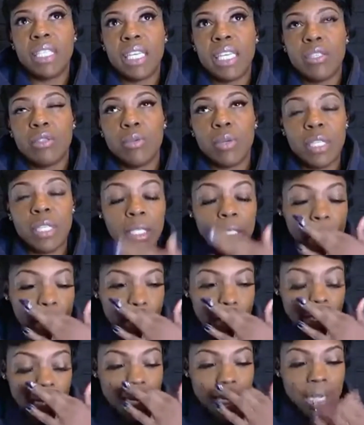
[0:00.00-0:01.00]
Mia
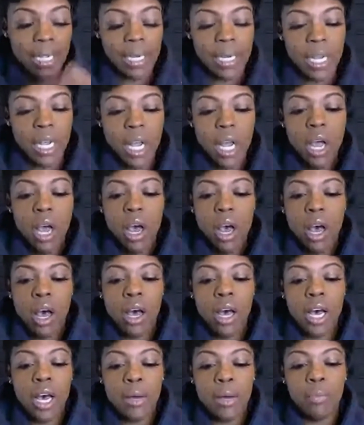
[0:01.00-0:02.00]
Jaye, rapper
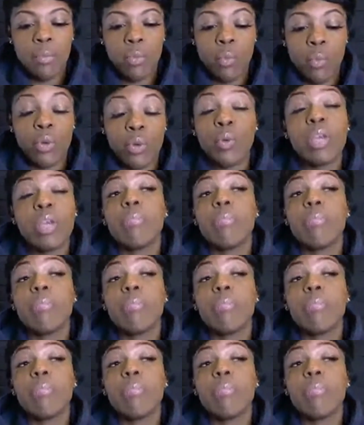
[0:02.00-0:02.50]
Young Dolph's life